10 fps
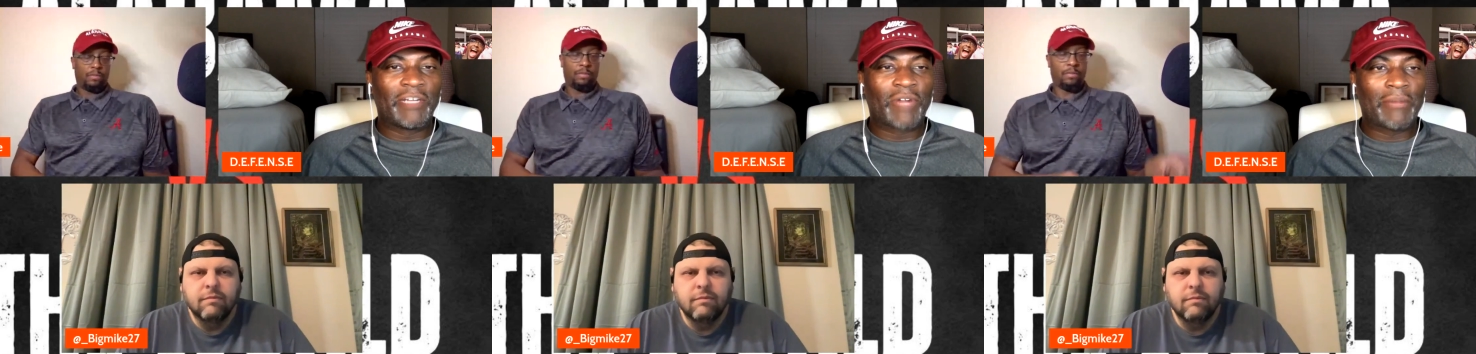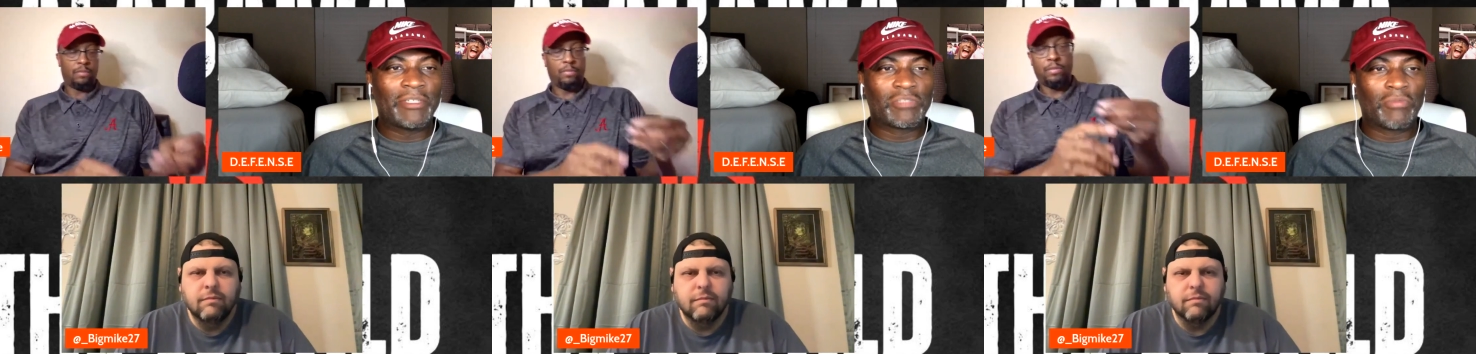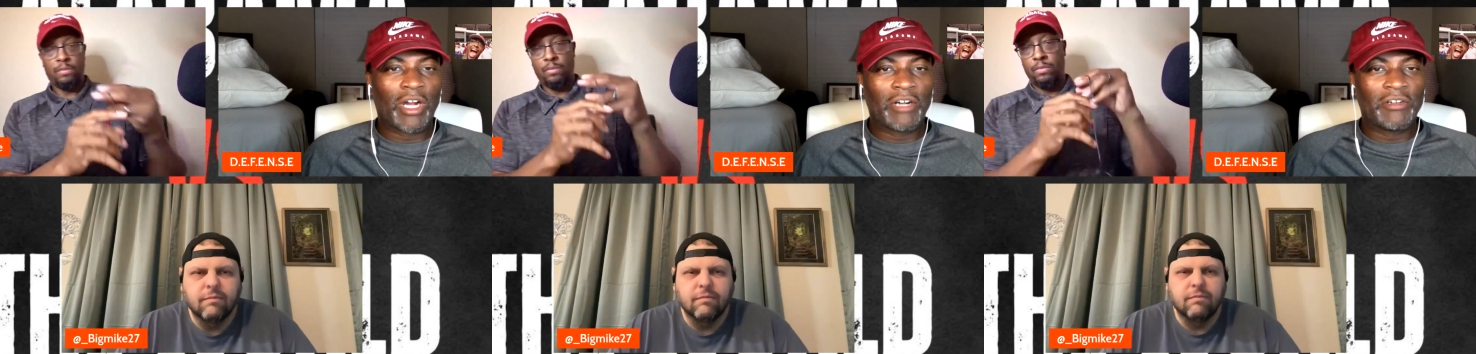Speaker 1: probably
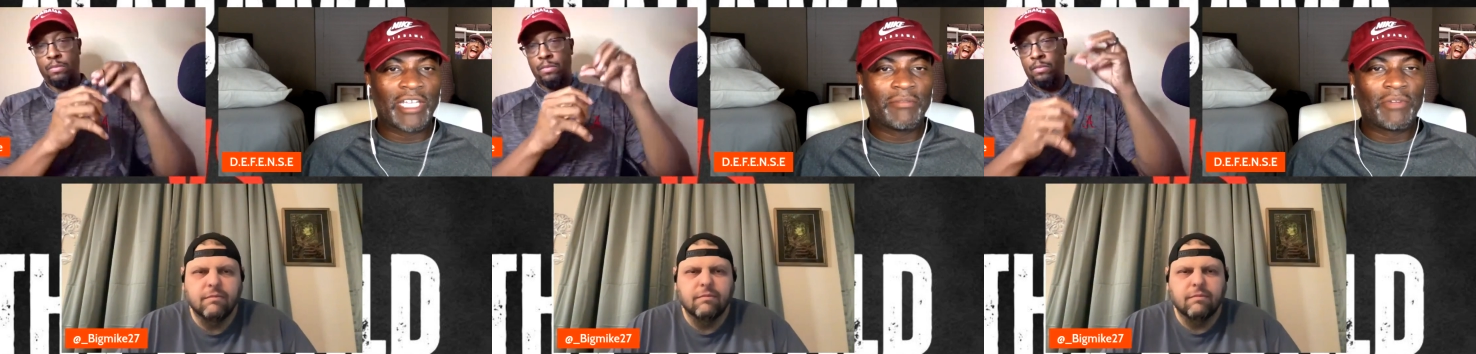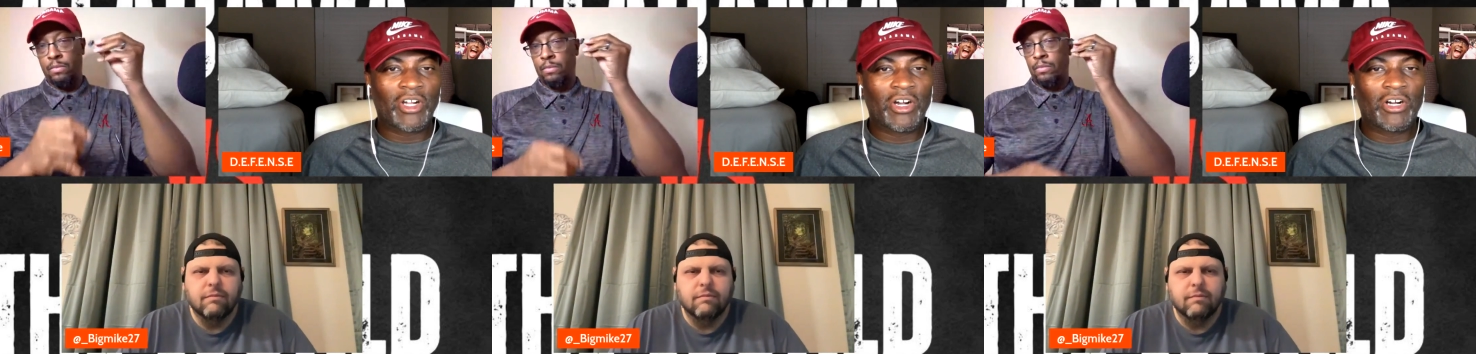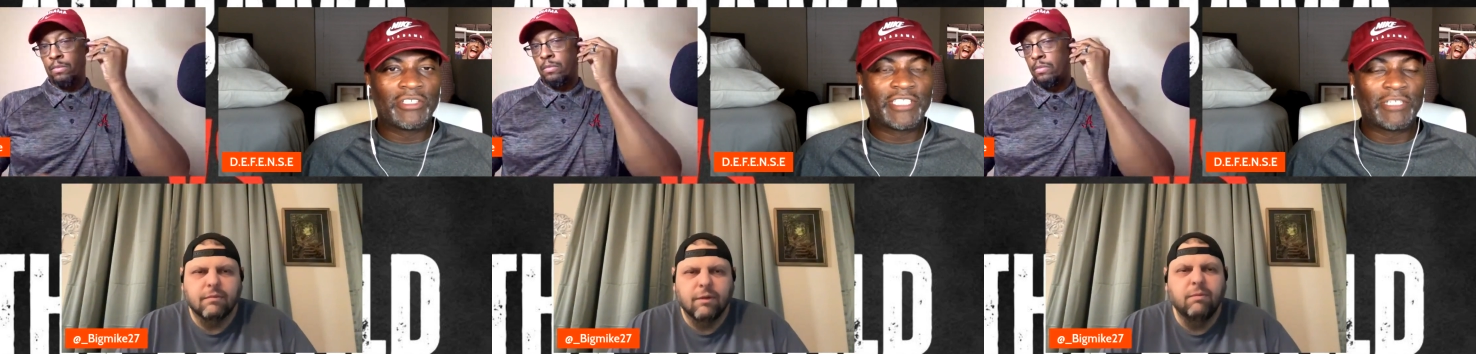tomorrow and give him a
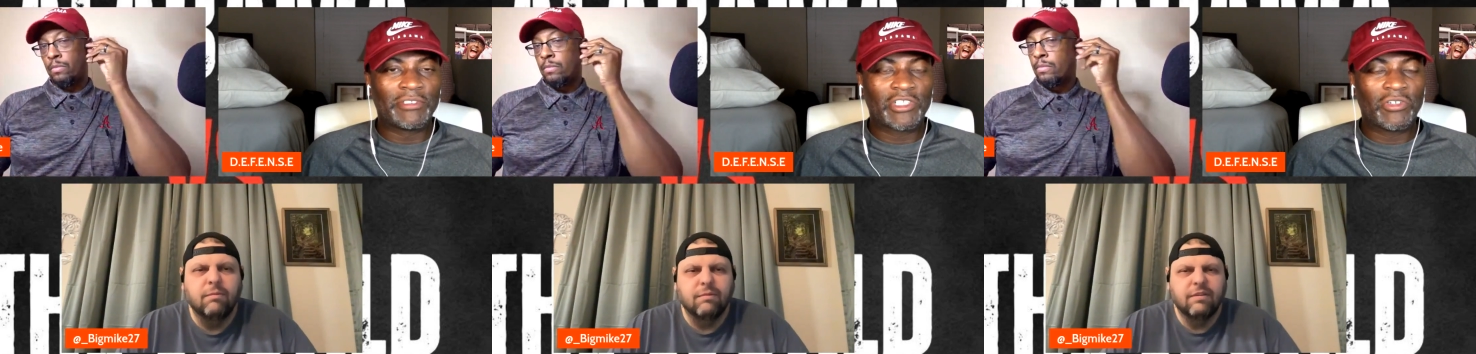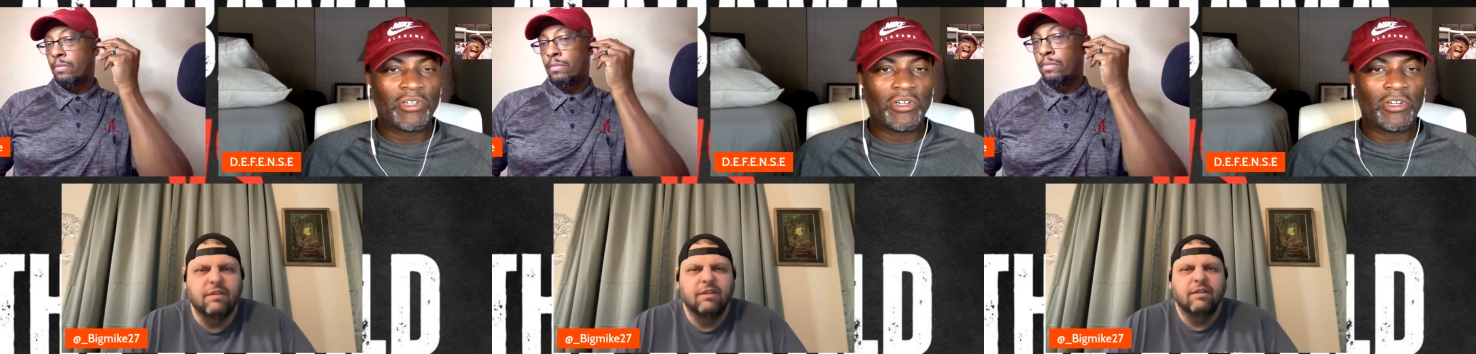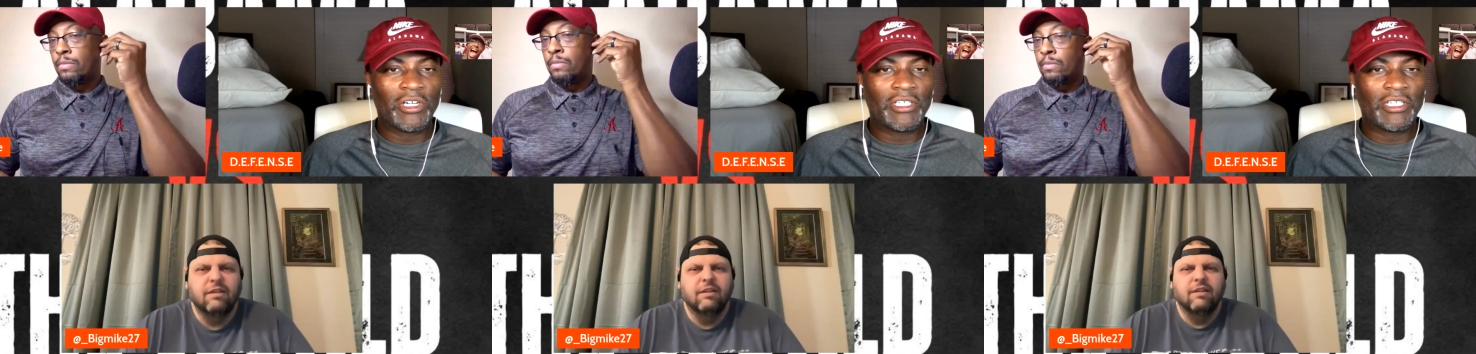call and see what's going
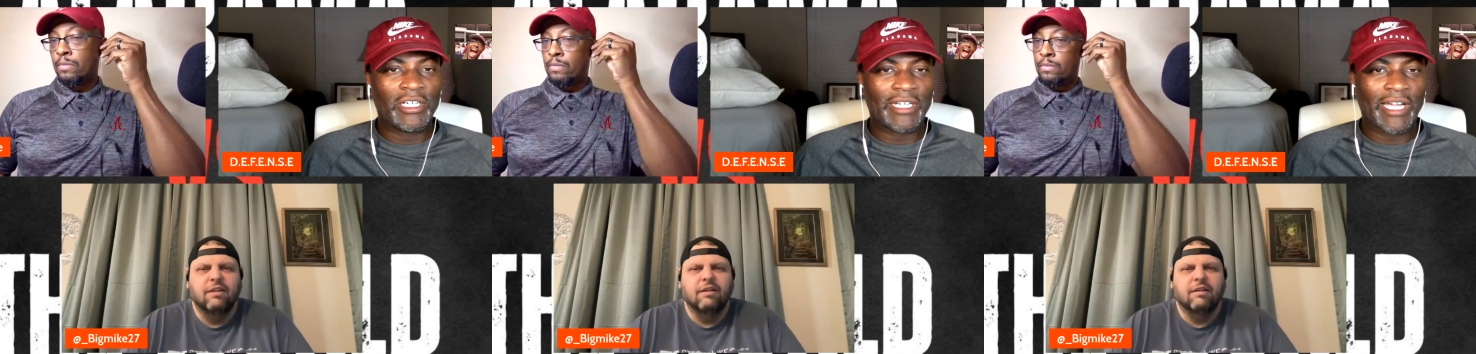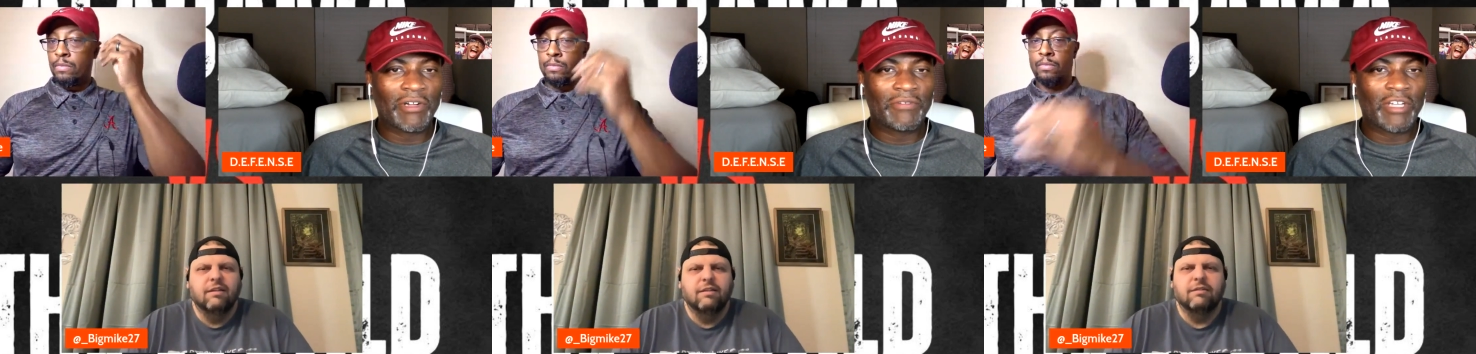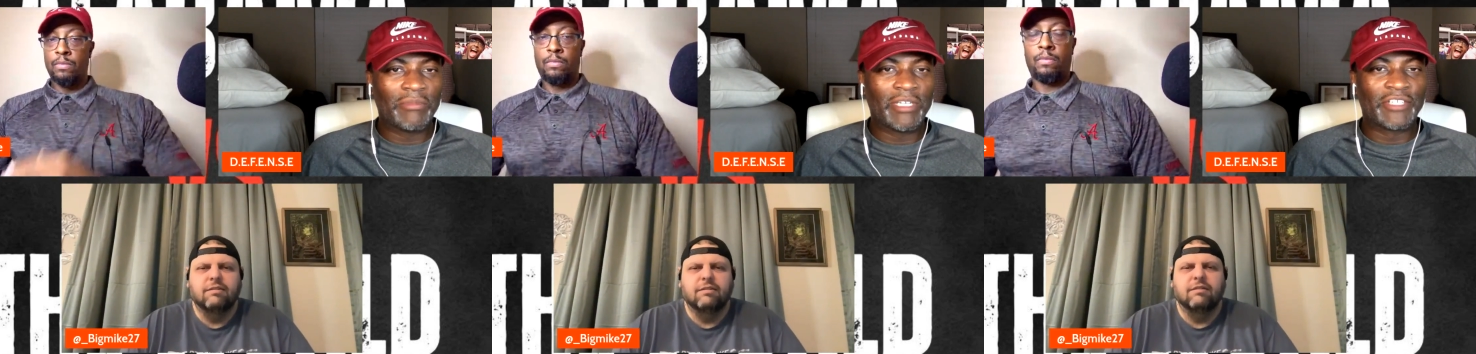on. Uh, got roughed
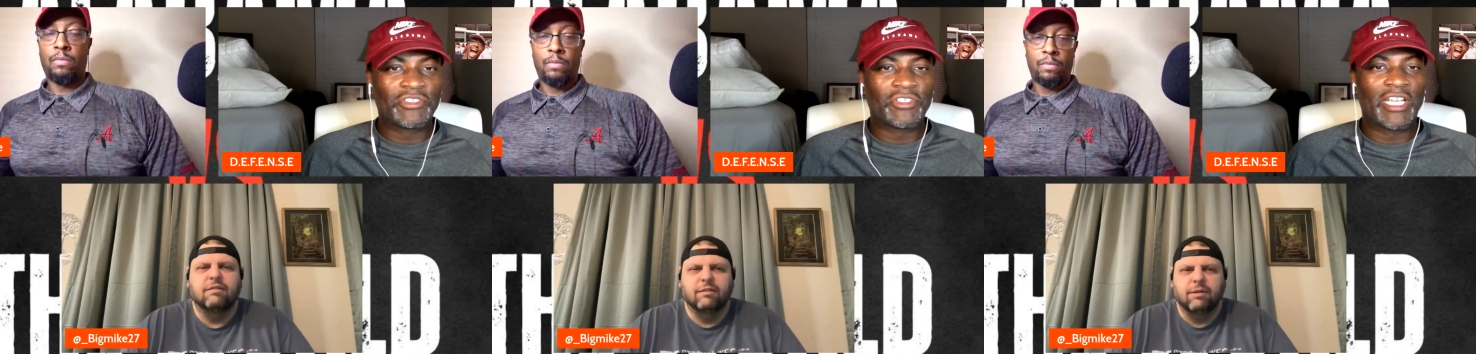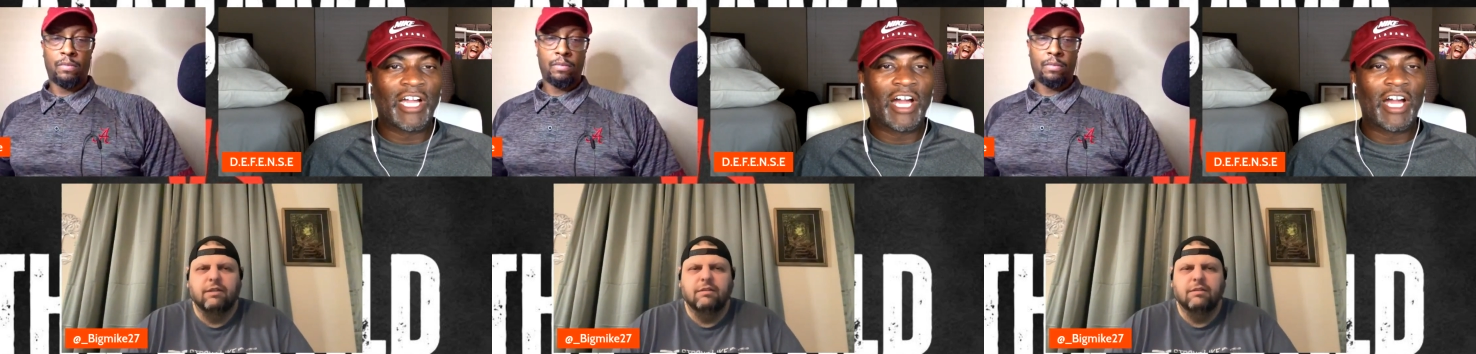up yesterday.